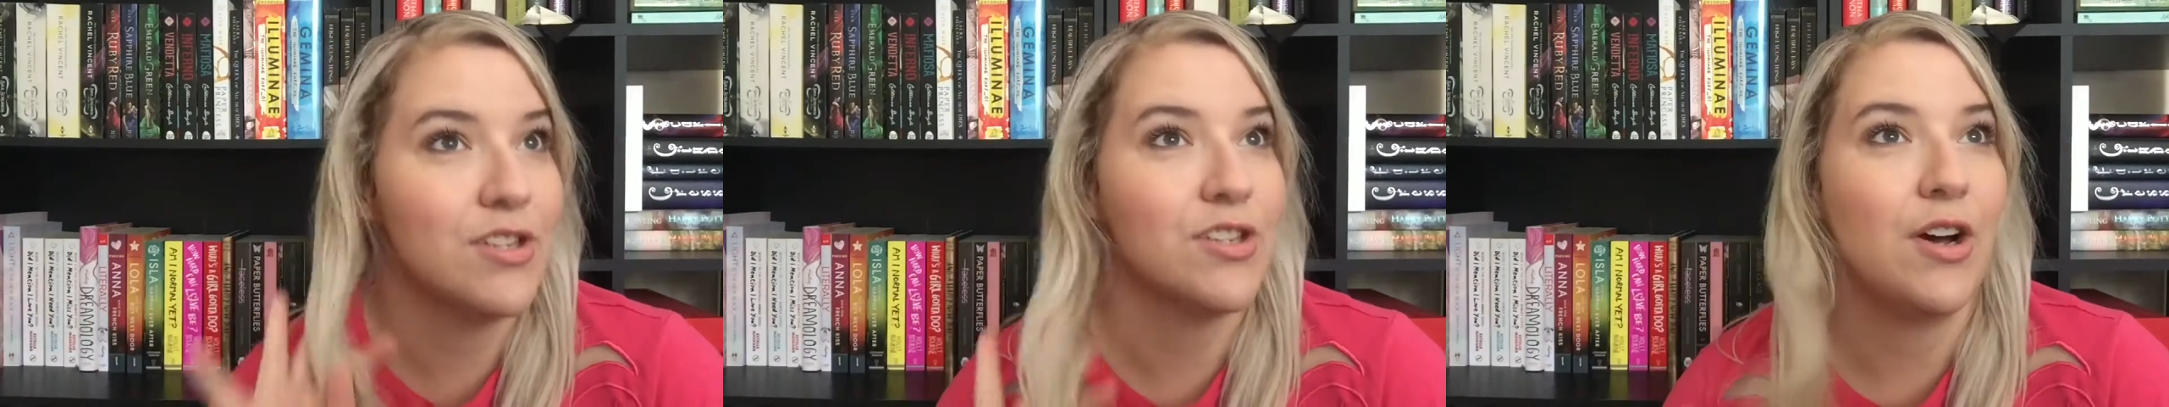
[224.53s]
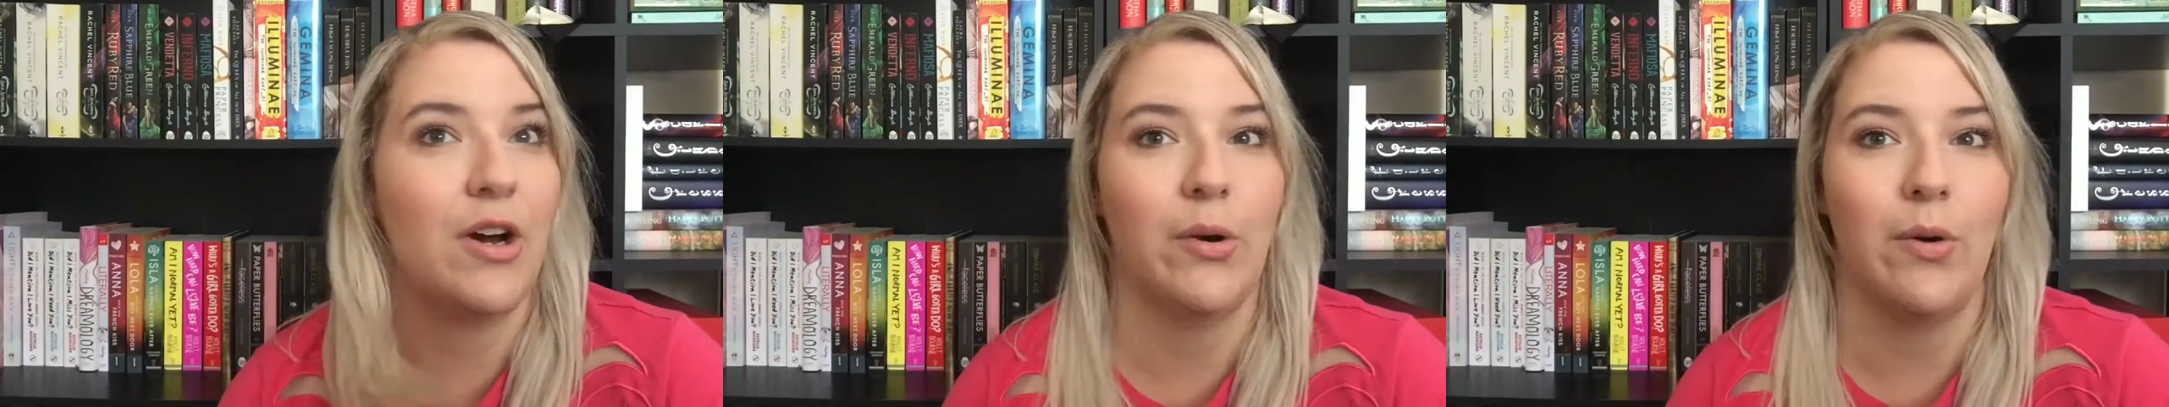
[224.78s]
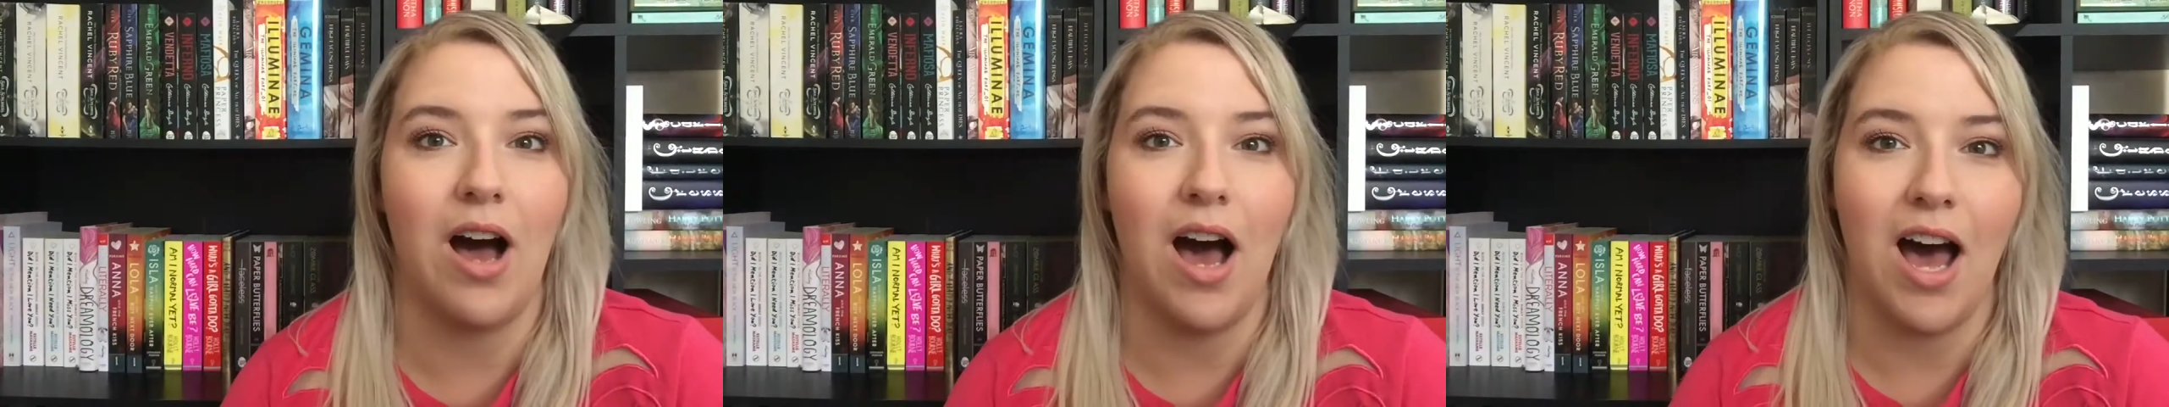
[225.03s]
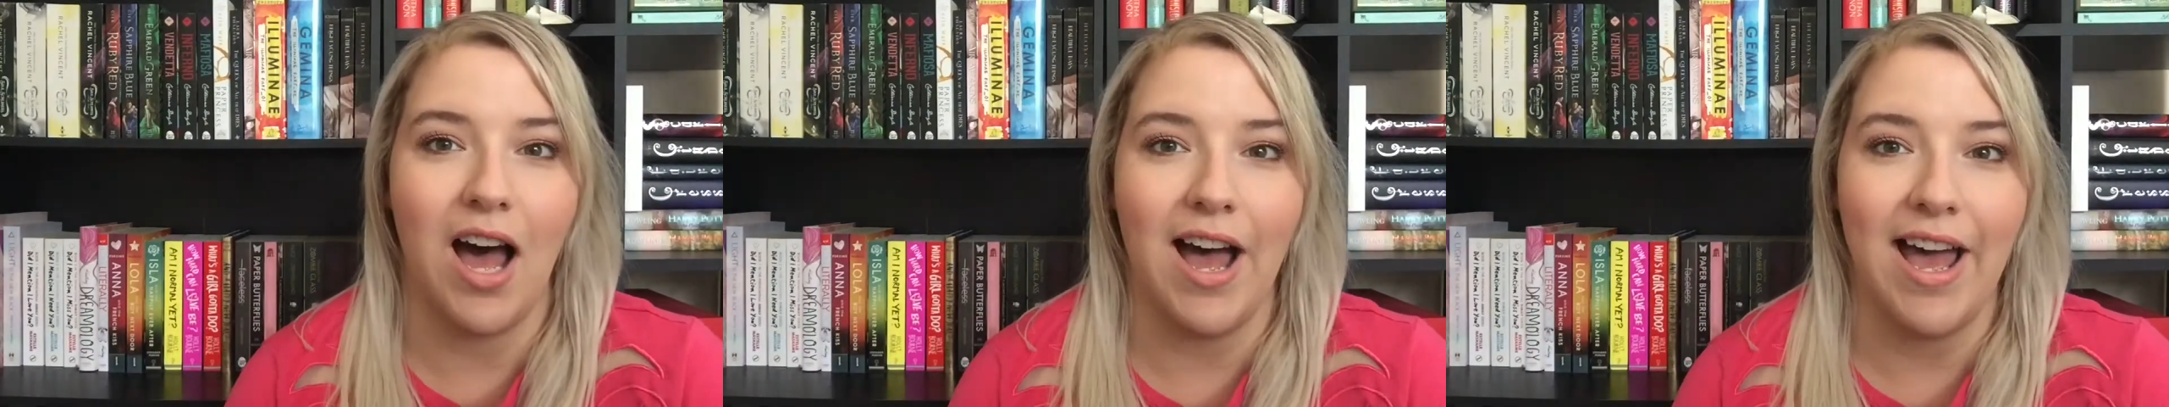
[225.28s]
So
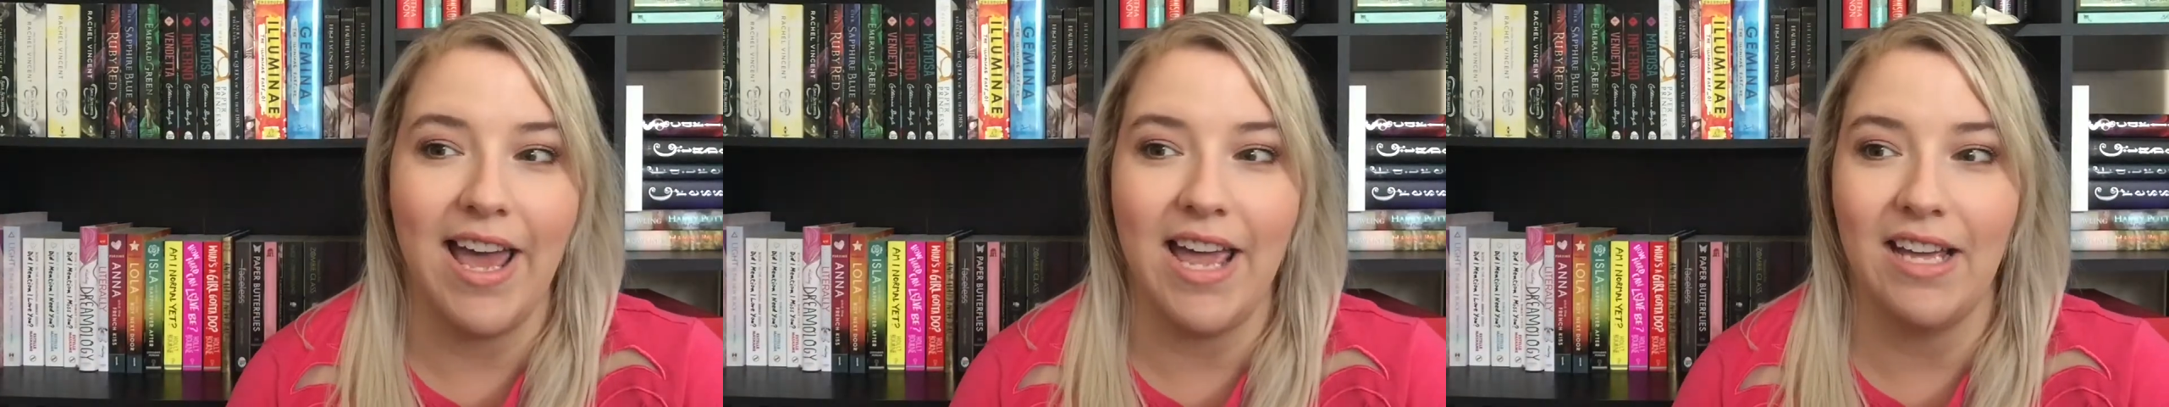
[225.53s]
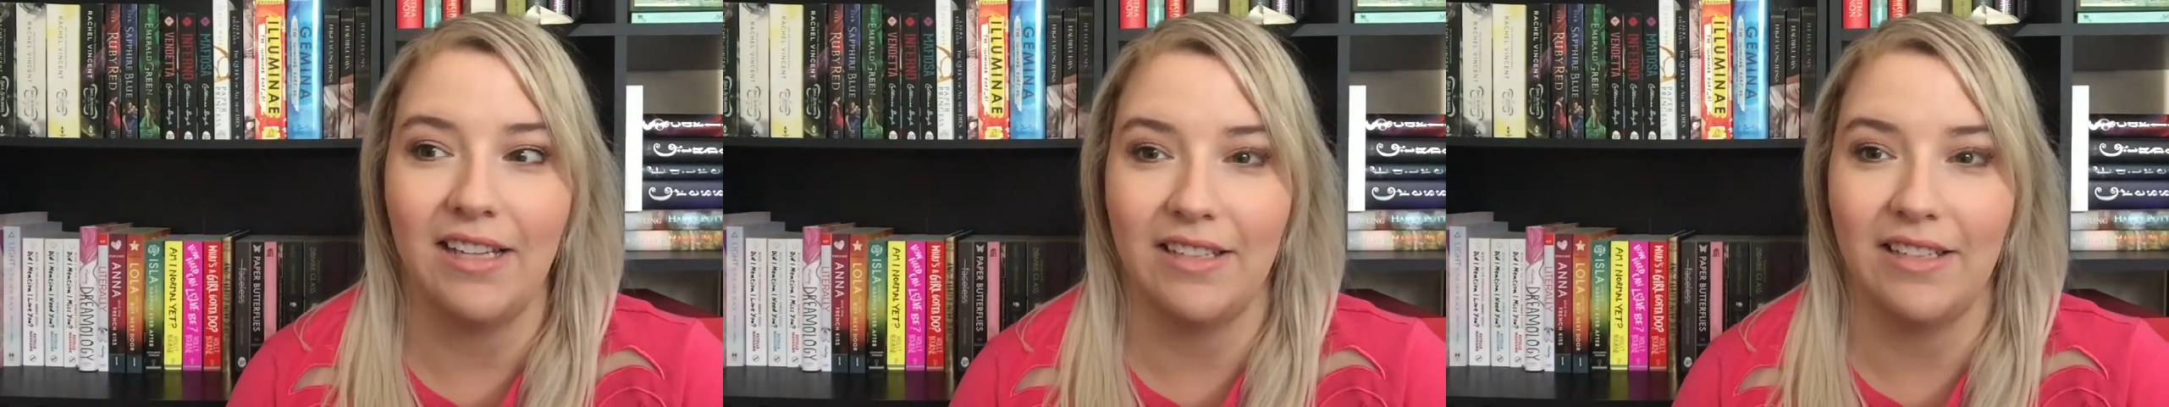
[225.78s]
I